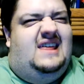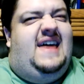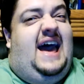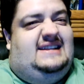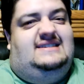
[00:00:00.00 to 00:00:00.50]
of
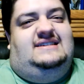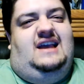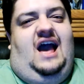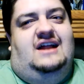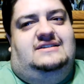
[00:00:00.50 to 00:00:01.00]
that
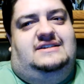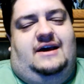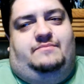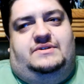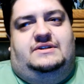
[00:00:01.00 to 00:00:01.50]

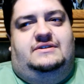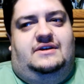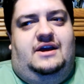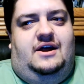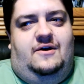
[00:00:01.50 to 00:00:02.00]
concept,
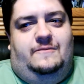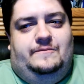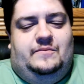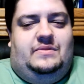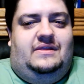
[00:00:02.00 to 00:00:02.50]
you know.
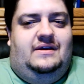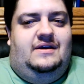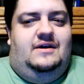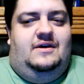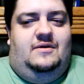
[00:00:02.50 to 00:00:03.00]

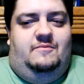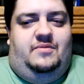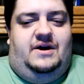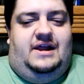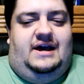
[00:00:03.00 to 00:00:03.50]

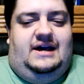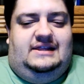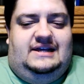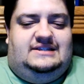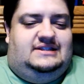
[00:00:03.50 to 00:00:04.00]
But uh,
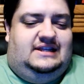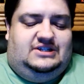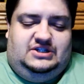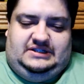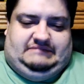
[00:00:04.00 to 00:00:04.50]
let's let's
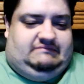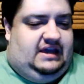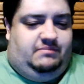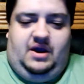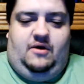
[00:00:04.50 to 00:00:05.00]
just keep
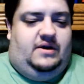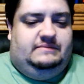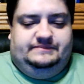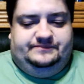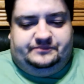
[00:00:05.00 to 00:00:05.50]
going.
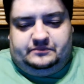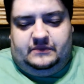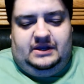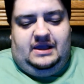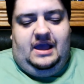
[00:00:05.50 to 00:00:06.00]

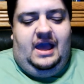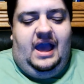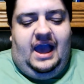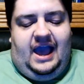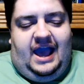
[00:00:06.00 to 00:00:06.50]

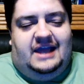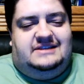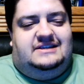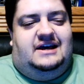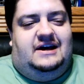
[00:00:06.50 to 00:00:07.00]
And
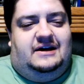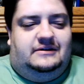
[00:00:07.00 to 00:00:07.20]
uh,